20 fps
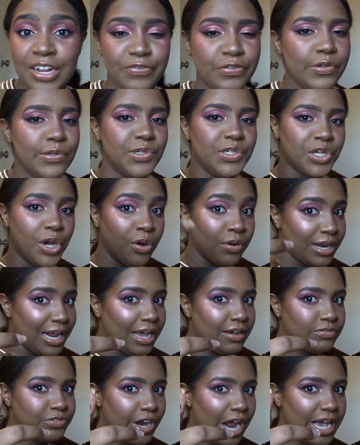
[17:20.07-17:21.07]
If you don't
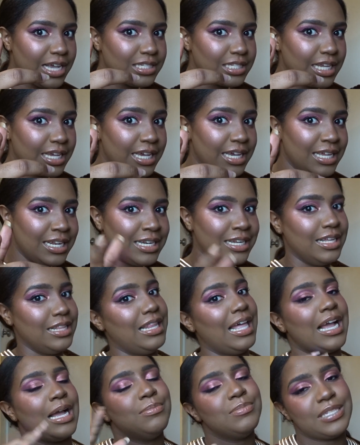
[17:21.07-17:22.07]
have dry skin,
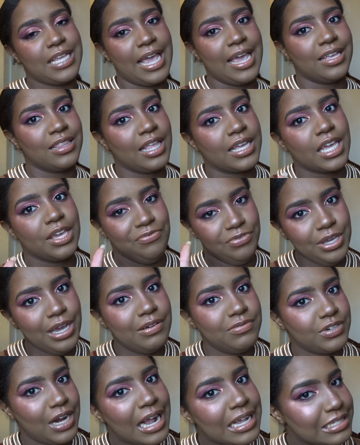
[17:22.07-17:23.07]
like I'm saying, like if you
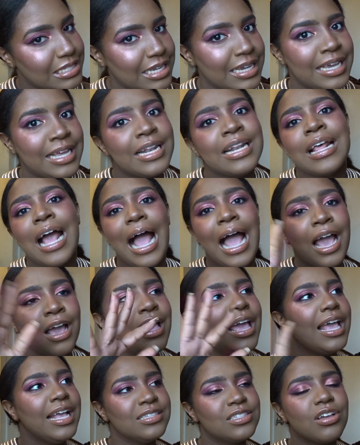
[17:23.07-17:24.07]
have dry skin,
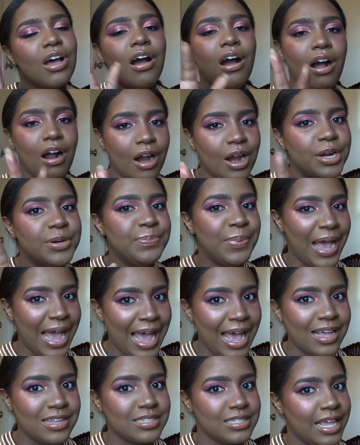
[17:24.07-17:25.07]
it's a hard
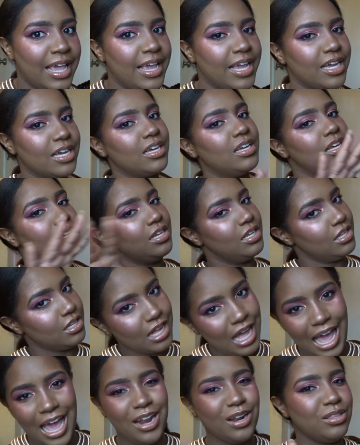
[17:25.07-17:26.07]
pass. Like,
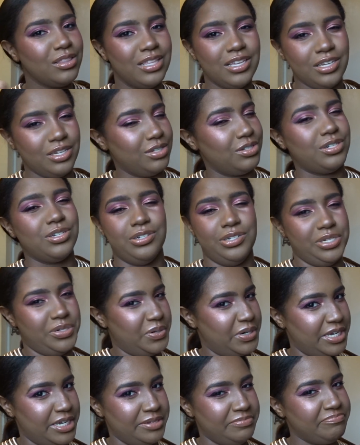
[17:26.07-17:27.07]
I don't think you should
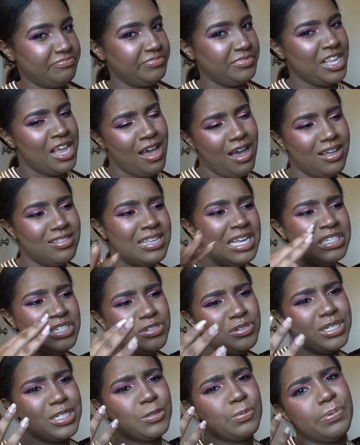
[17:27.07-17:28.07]
do it unless
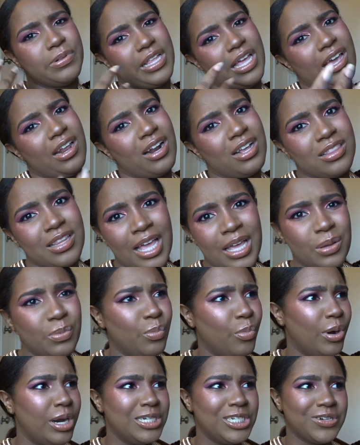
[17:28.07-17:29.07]
you just plan on like
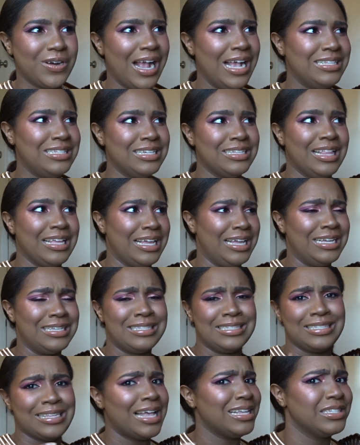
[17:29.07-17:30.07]
moisturizing like
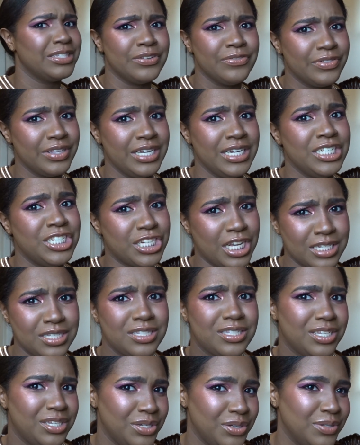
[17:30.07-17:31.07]
excessively
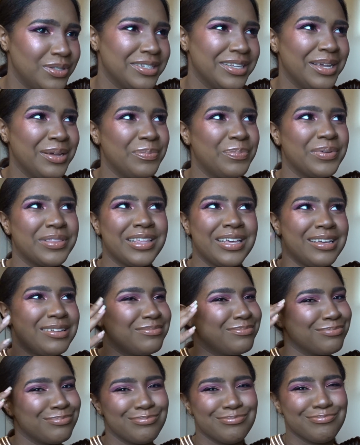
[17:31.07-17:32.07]
just to use it. But
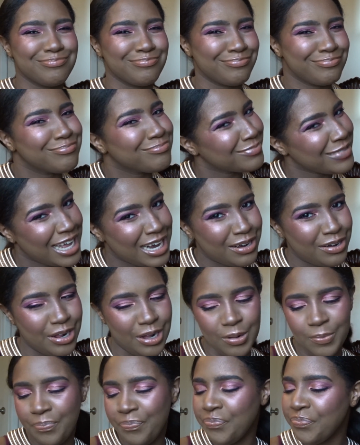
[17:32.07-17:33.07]
then I don't
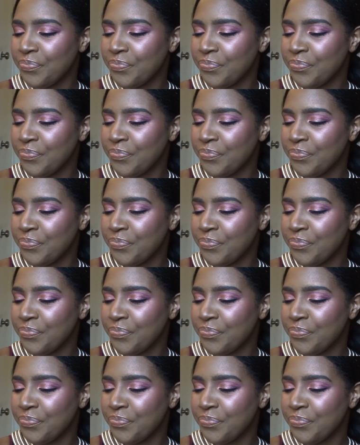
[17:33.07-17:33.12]
know.